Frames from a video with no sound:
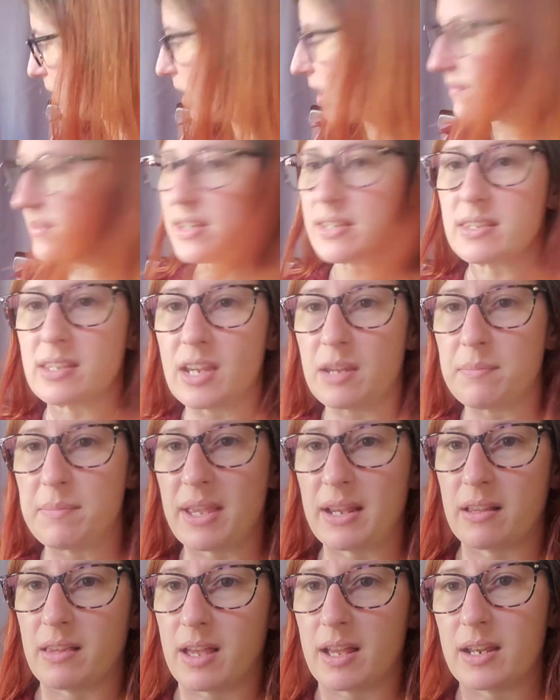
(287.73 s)
obviously I
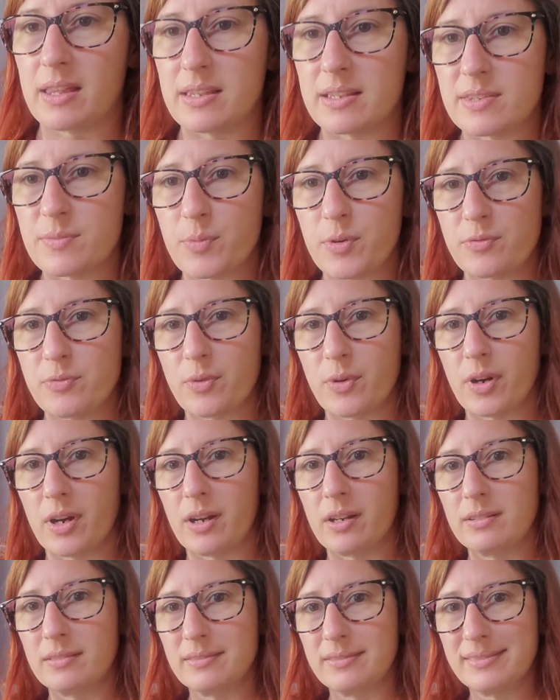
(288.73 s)
made a lot of this
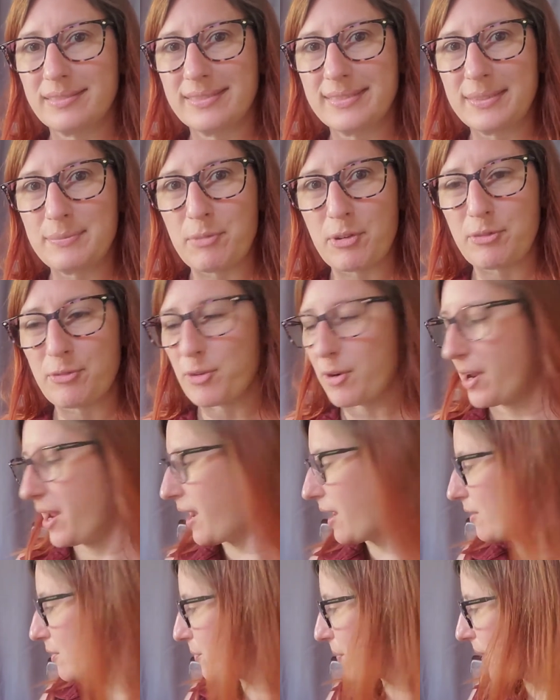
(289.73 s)

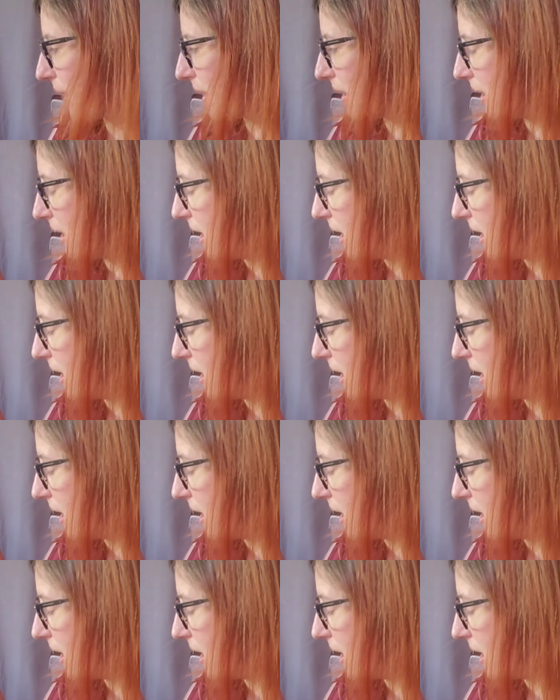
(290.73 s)
beforehand, but